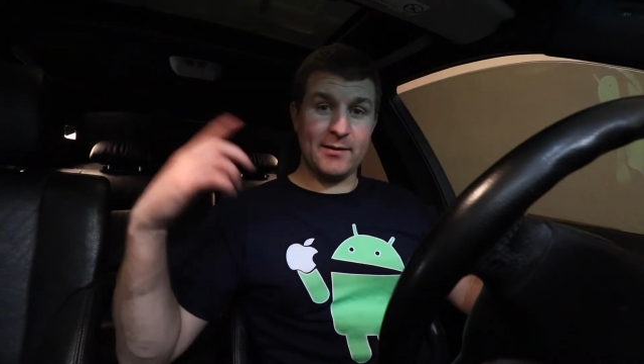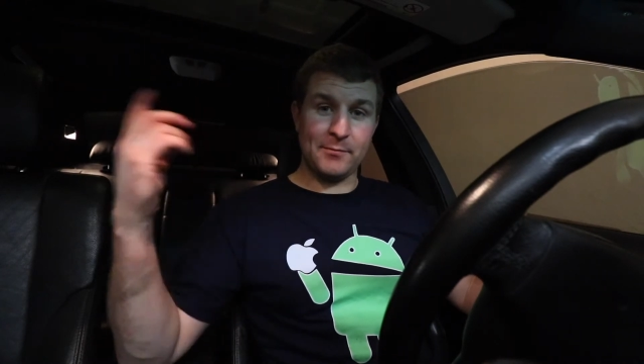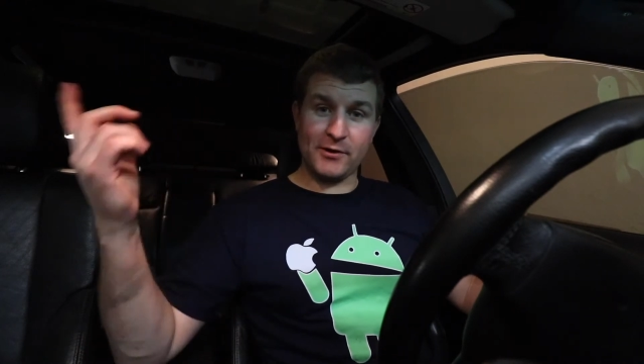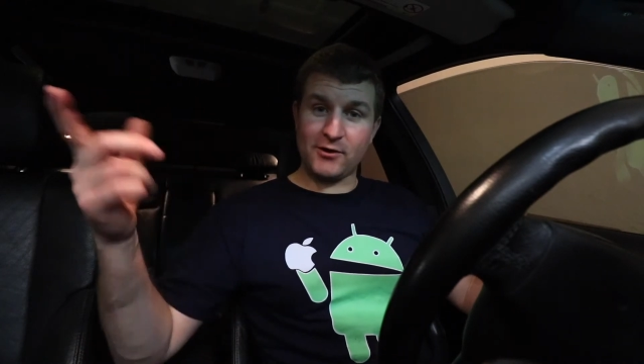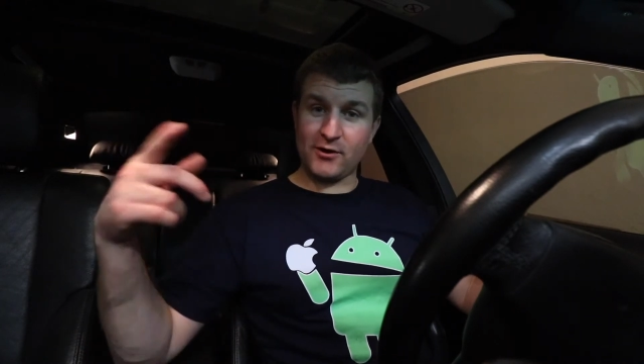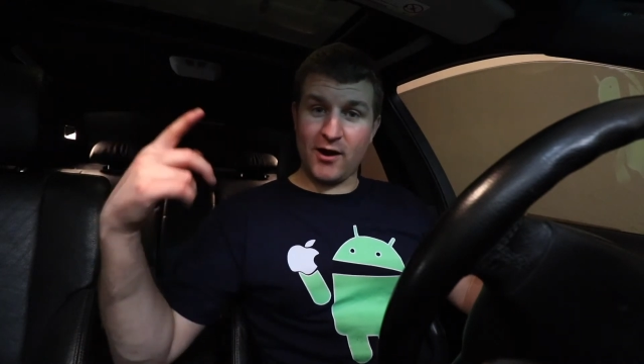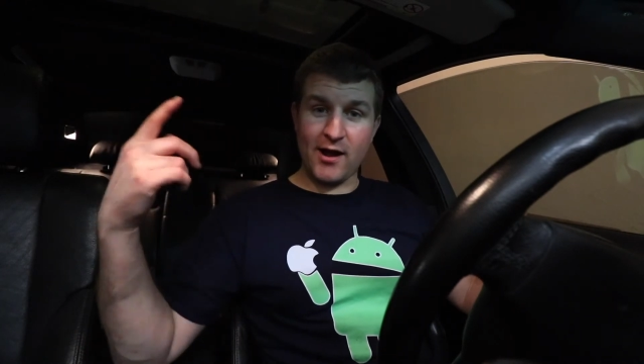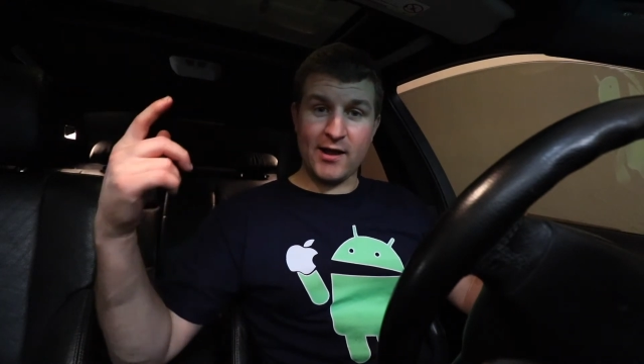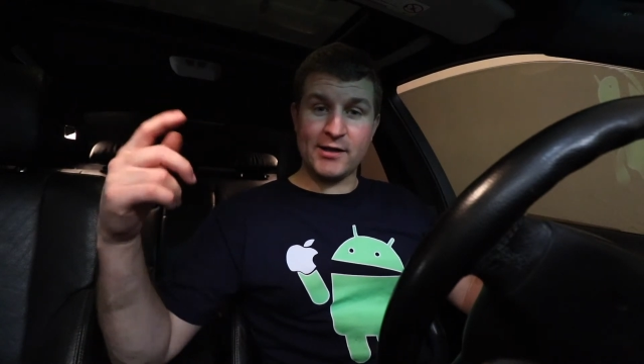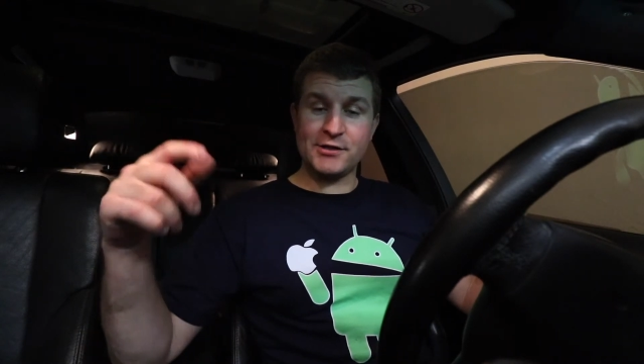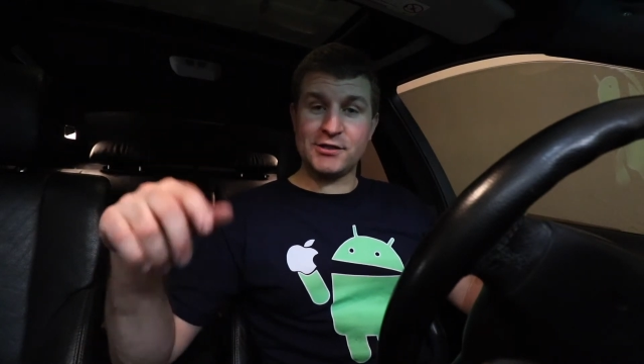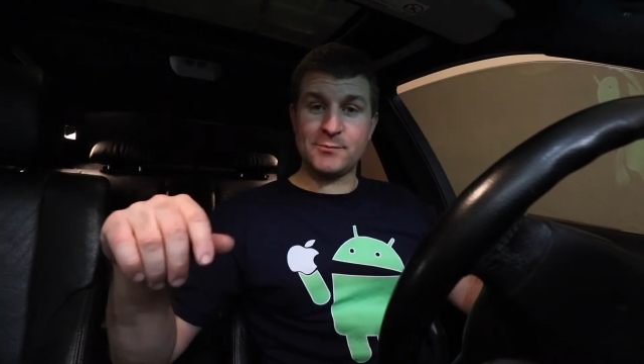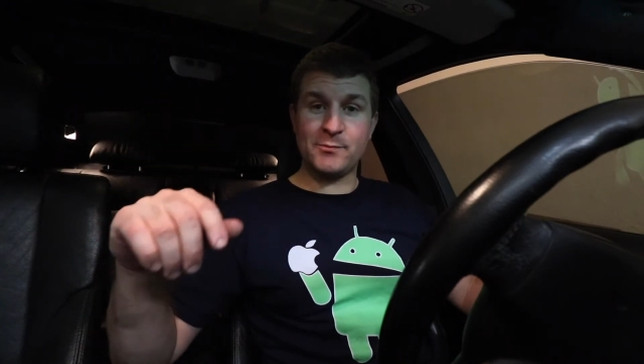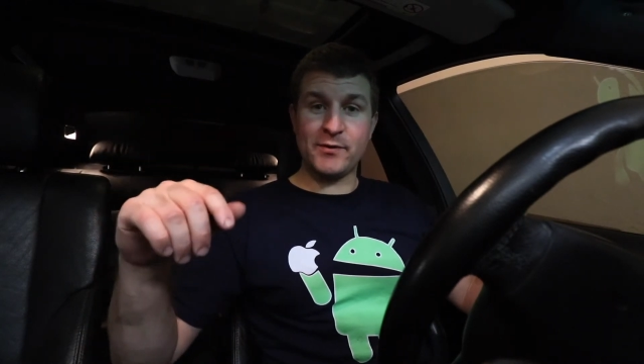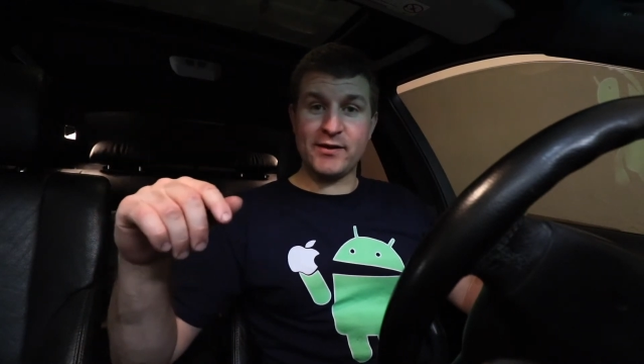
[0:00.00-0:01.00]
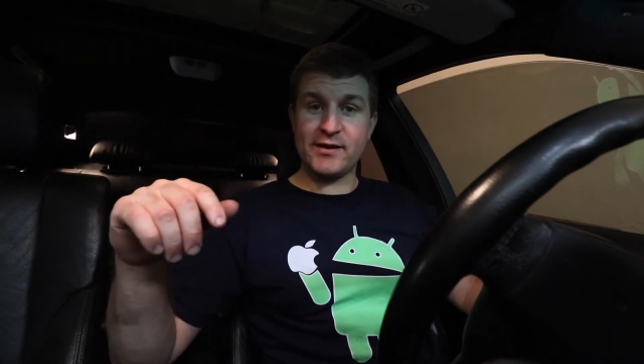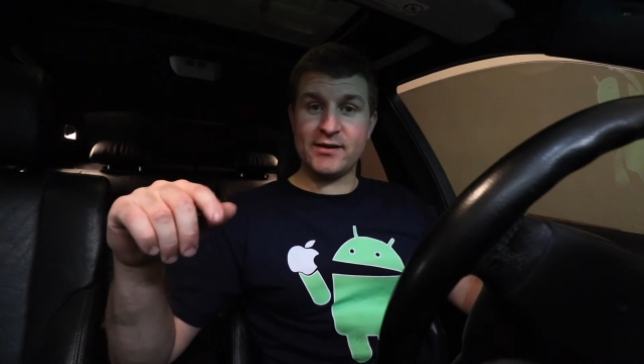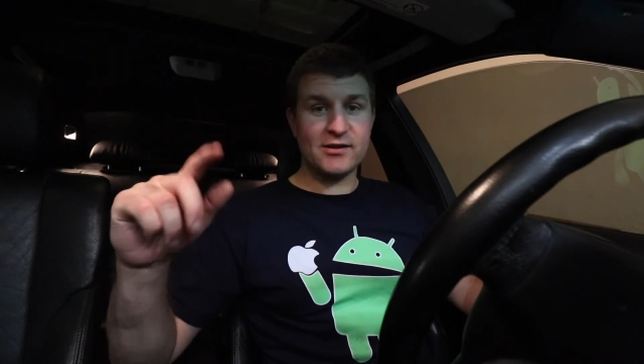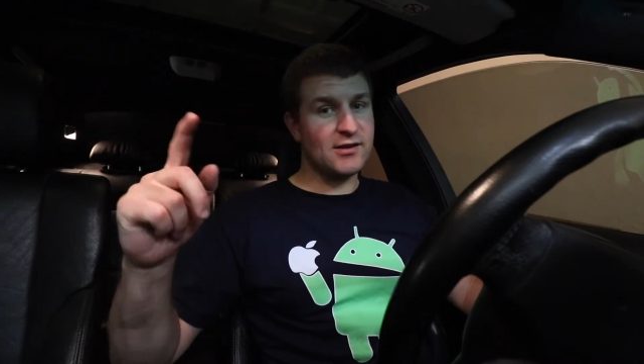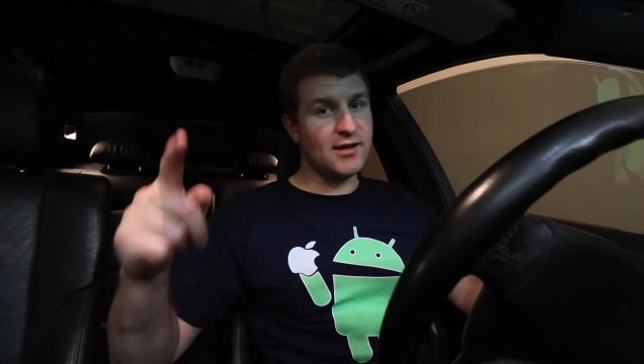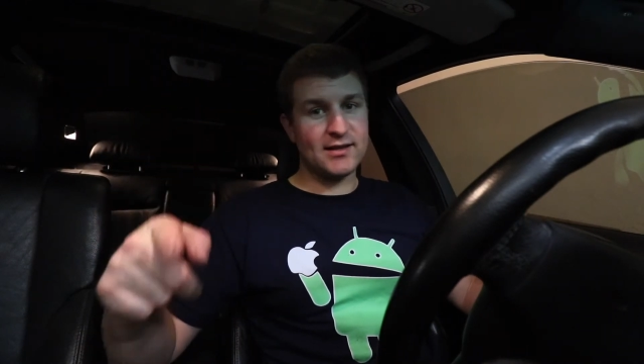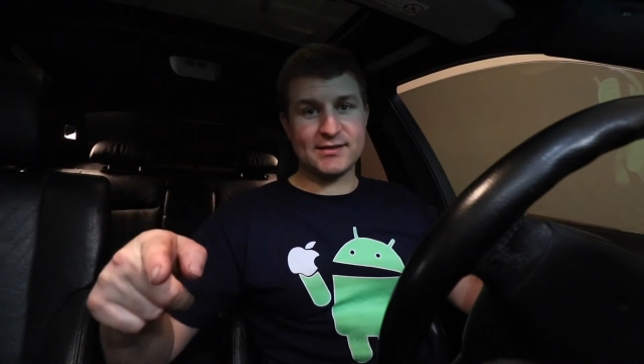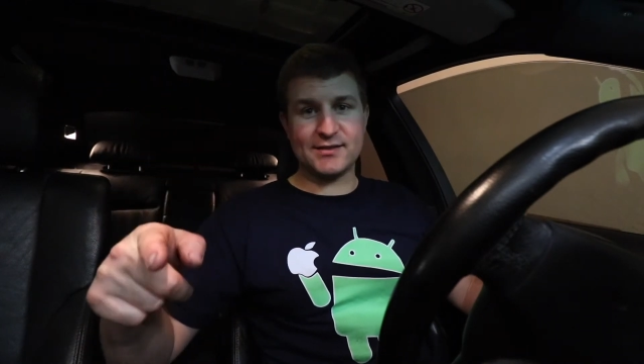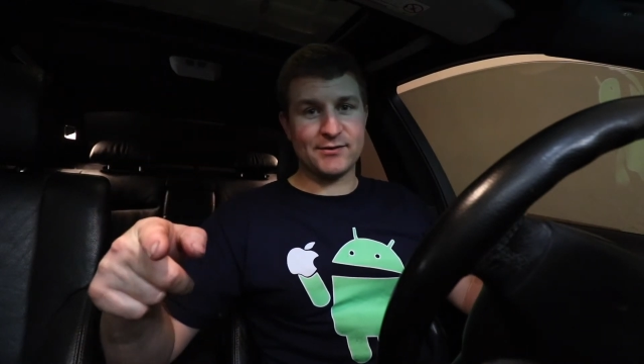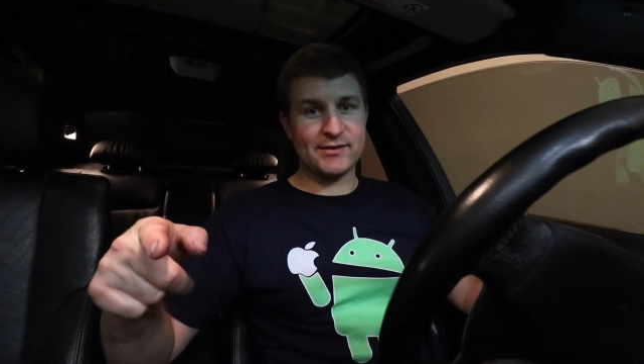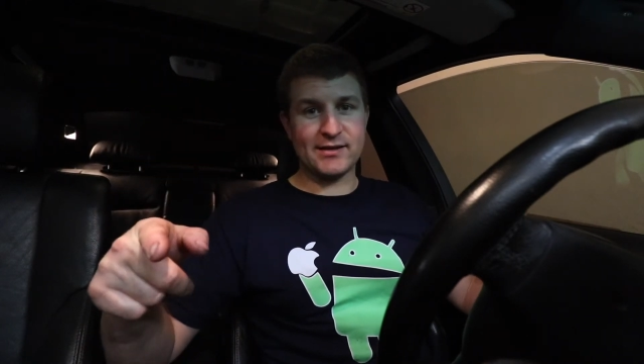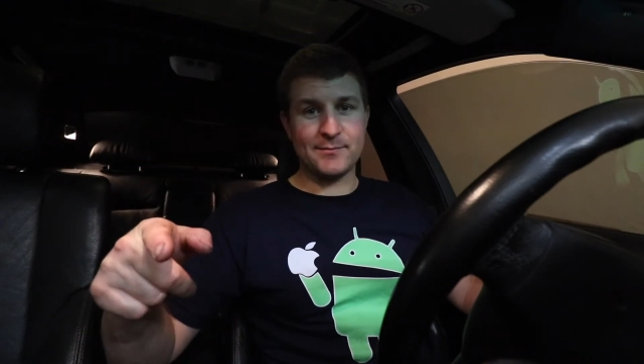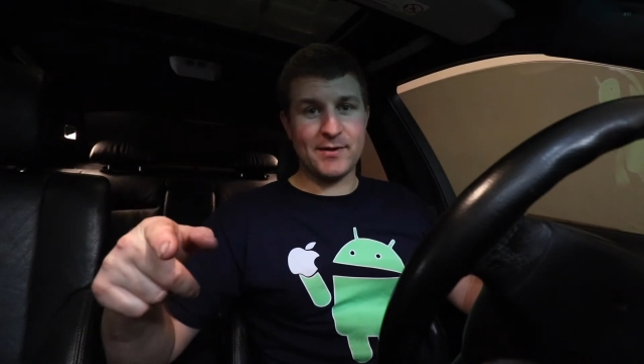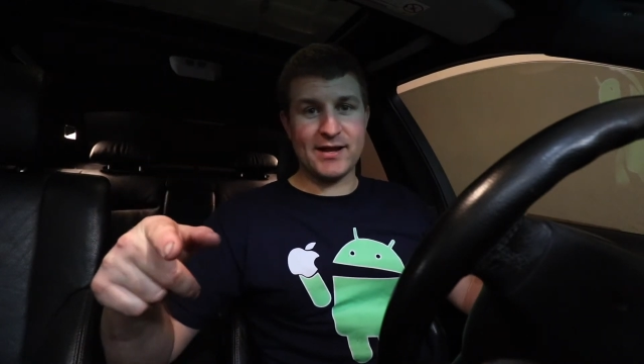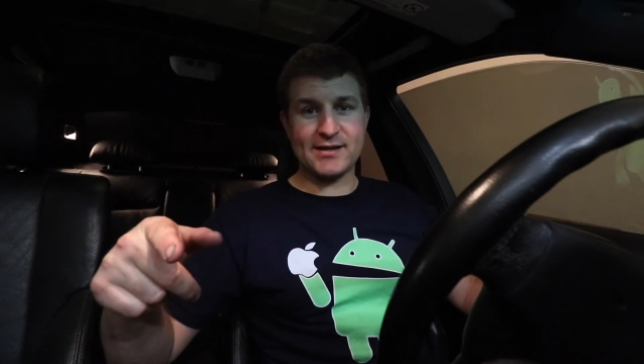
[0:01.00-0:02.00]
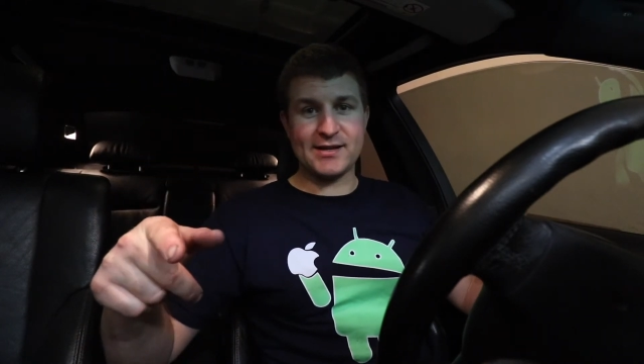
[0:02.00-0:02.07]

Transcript: up the garage, but you guys don't need to pay